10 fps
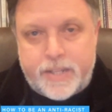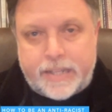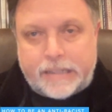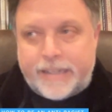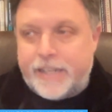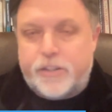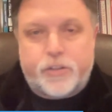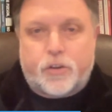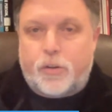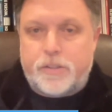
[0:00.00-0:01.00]
that linked us
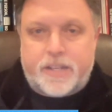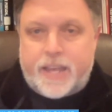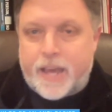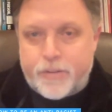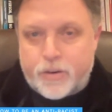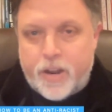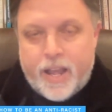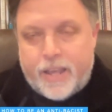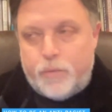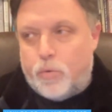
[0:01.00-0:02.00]
all together
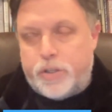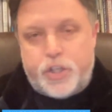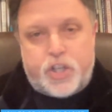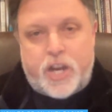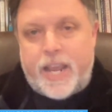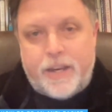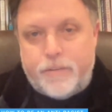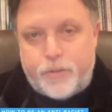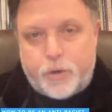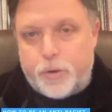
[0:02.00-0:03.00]
in one chain
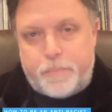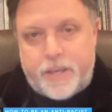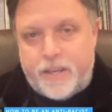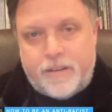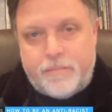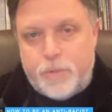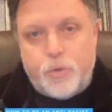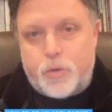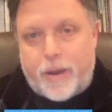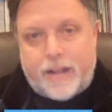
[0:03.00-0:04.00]
of European
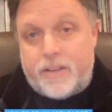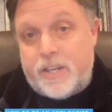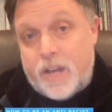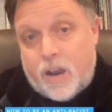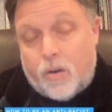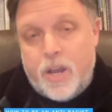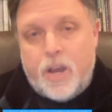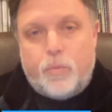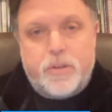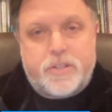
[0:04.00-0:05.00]
mutuality? No.
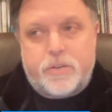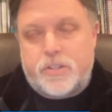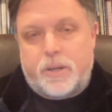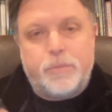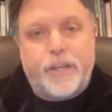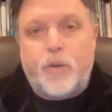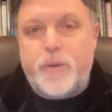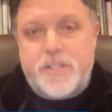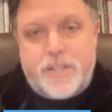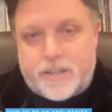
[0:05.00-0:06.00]
Was there some
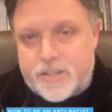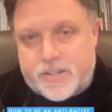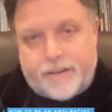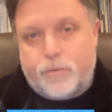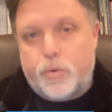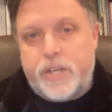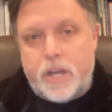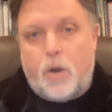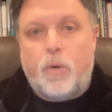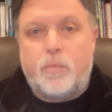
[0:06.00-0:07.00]
linguistic discovery?
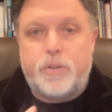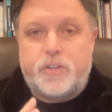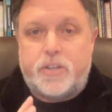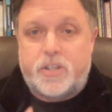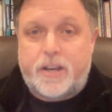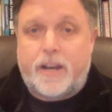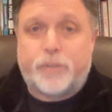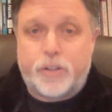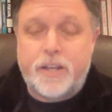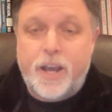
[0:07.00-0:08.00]
No. What was
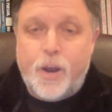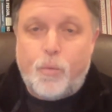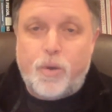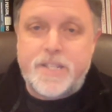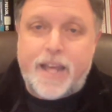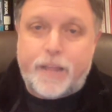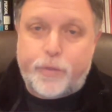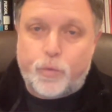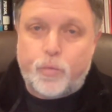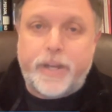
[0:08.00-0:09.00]
discovered was that
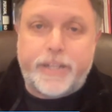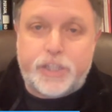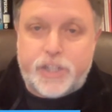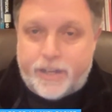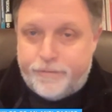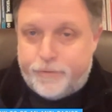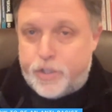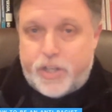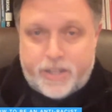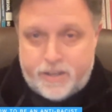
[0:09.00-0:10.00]
the rich in
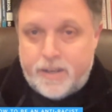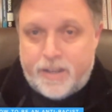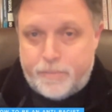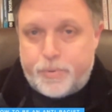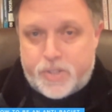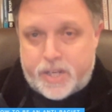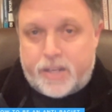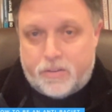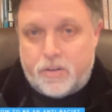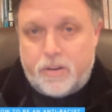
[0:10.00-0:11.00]
Virginia, in
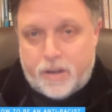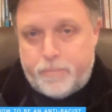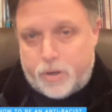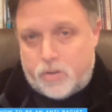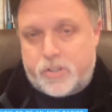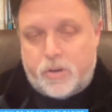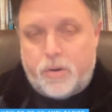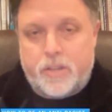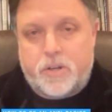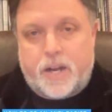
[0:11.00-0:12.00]
particular, uh, but also
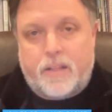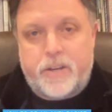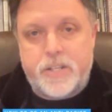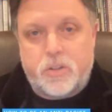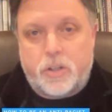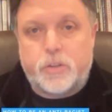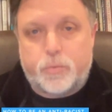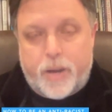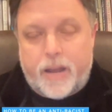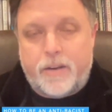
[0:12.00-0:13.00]
other colonies, looked
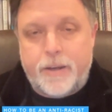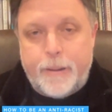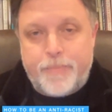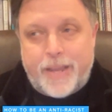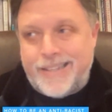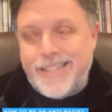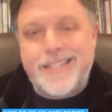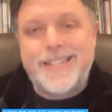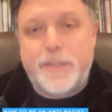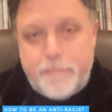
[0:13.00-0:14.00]
around and they
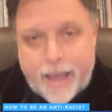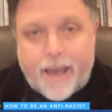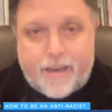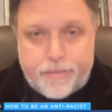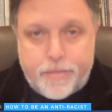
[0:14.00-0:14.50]
did the math.